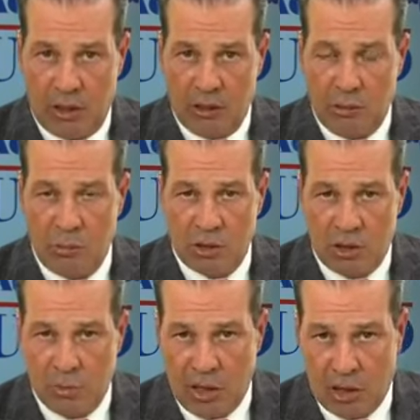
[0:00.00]
And
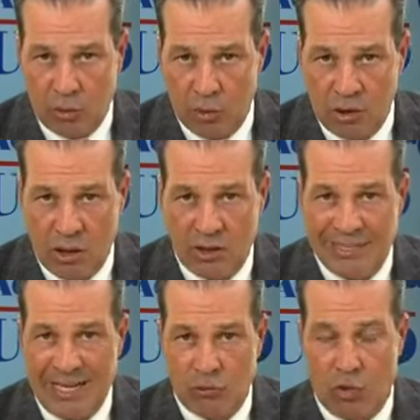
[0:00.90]
Mr. Tobacco was
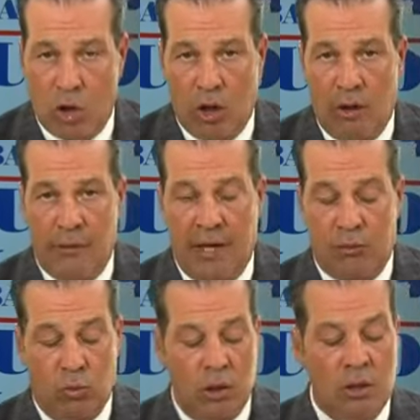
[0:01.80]
dead wrong on
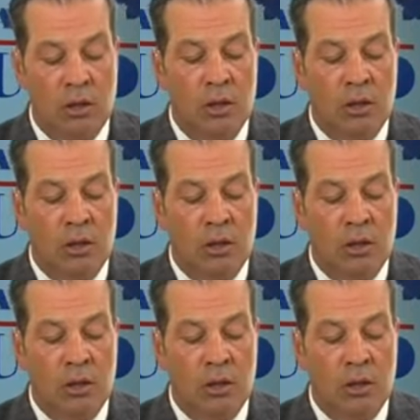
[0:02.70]
that one.